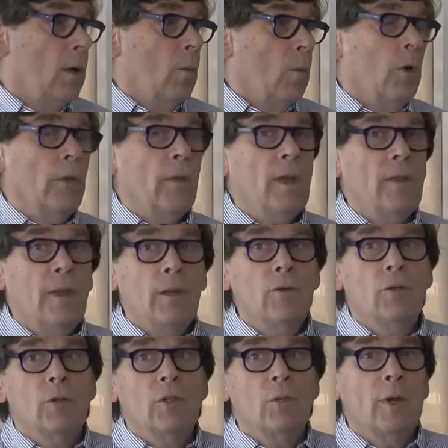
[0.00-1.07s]
what they then
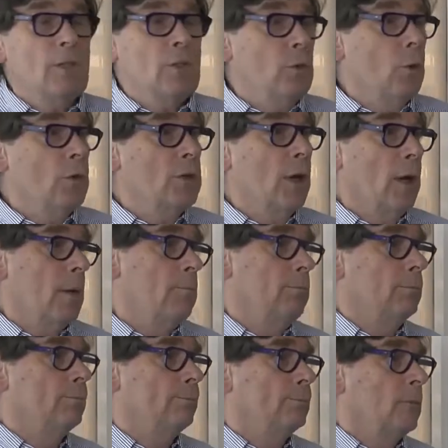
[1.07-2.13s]
do is waste your time
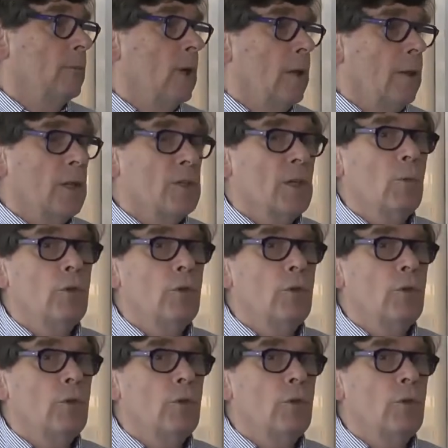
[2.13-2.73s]
they say,